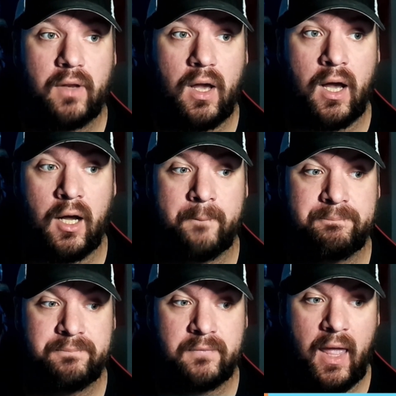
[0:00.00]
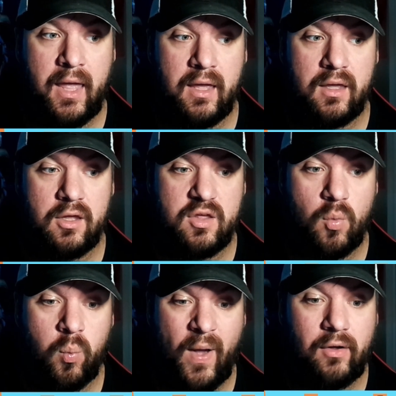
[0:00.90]
a
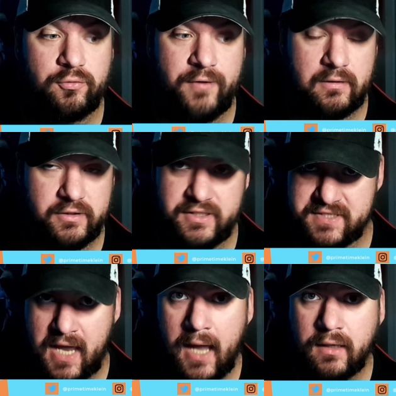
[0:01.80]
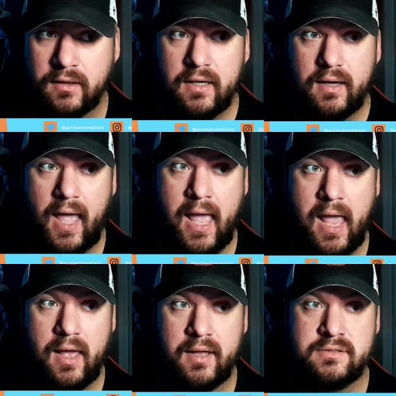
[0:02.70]
well-varied attack
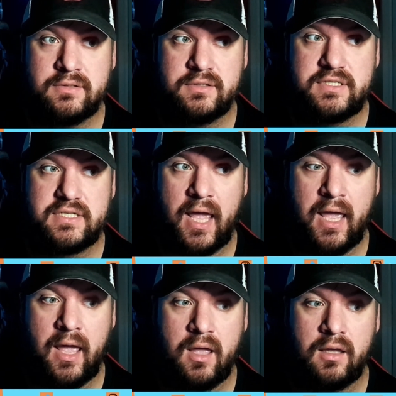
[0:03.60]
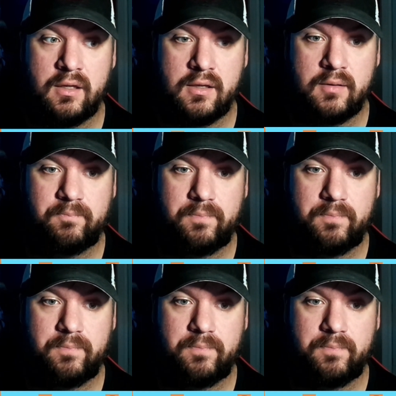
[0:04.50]
and a,